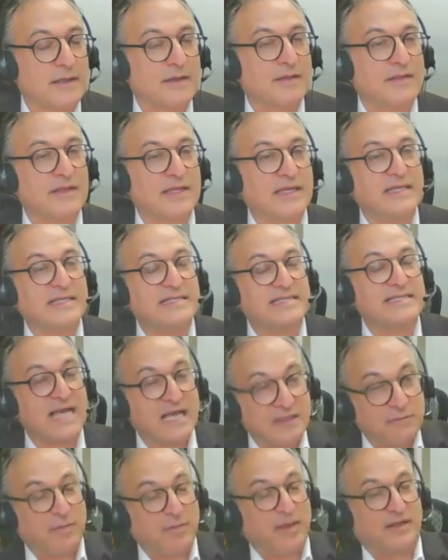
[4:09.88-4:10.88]
The
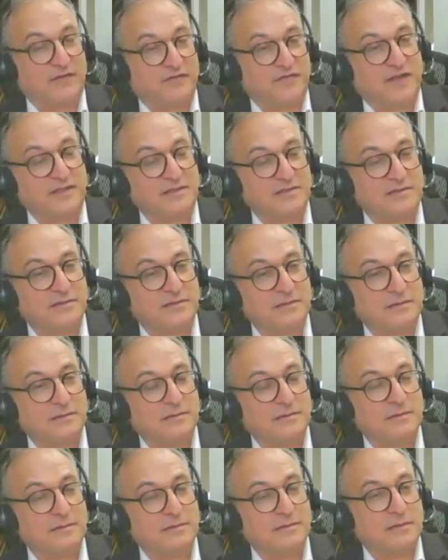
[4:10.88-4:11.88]
death benefit
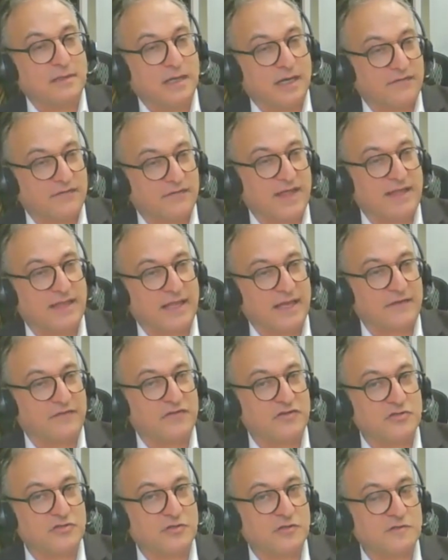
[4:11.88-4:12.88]
of that life
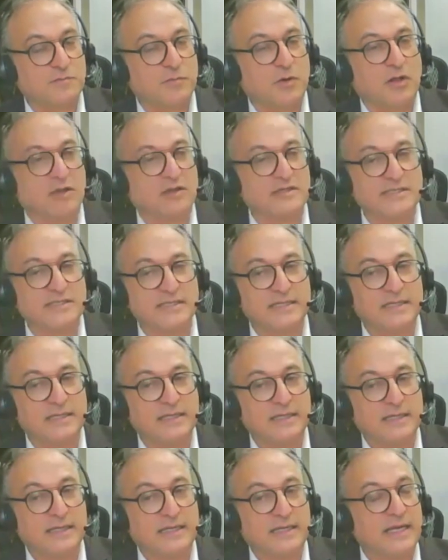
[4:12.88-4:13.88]
insurance policy
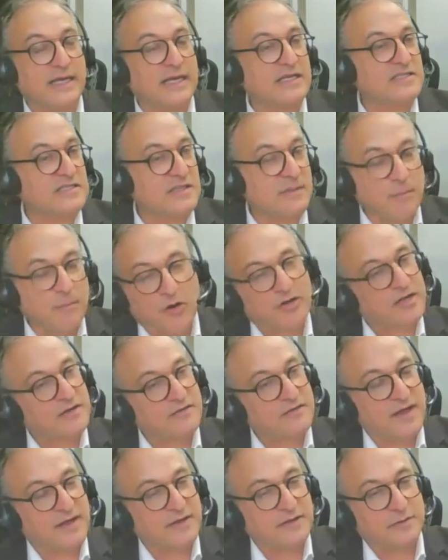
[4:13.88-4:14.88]
is the
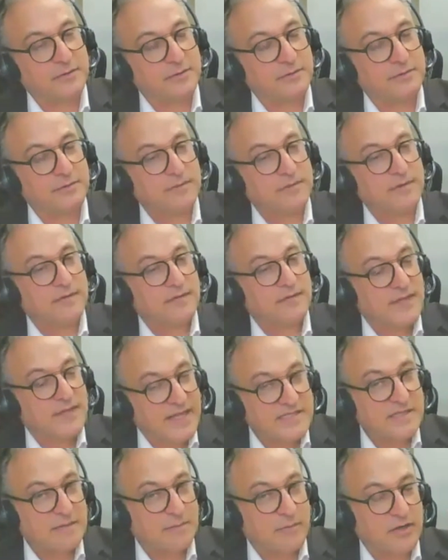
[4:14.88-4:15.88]
market value.
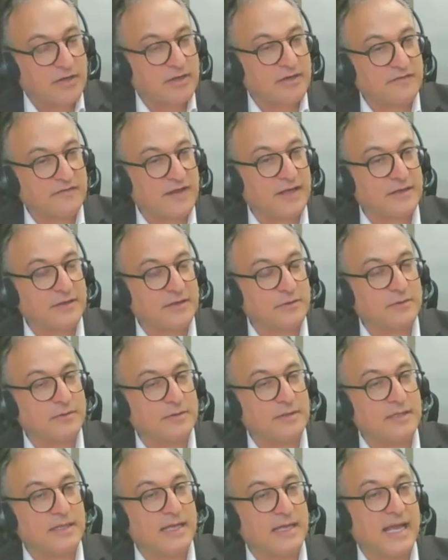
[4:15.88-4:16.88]
That's the market value.
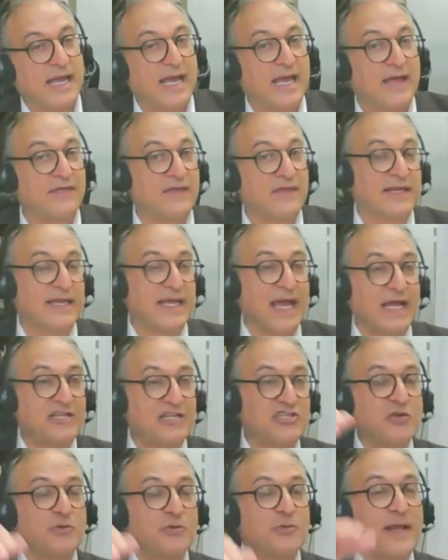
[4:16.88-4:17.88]
And the
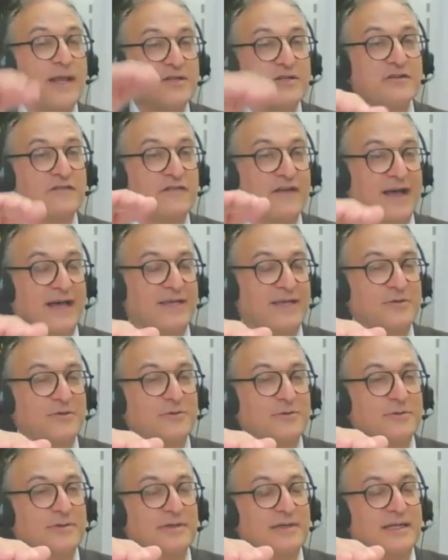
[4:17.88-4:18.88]
cash surrender
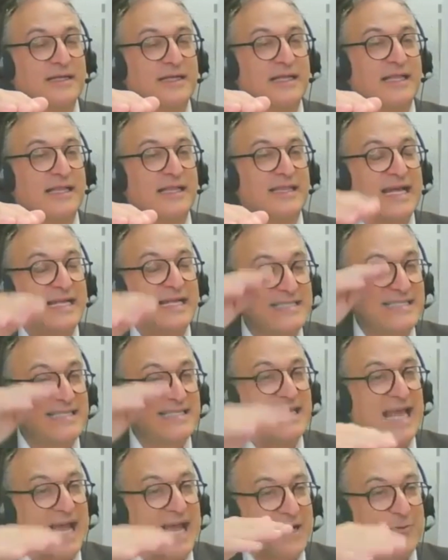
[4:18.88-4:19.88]
value, that's
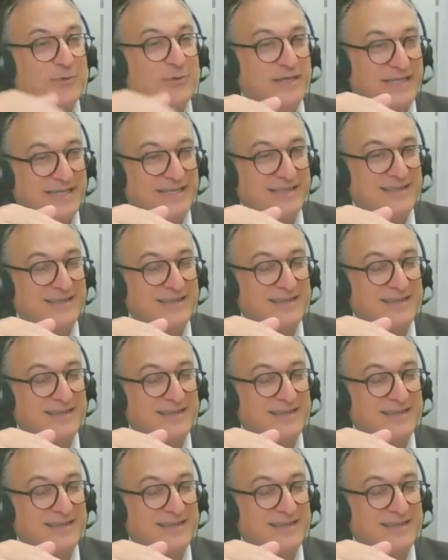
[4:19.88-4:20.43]
the equity.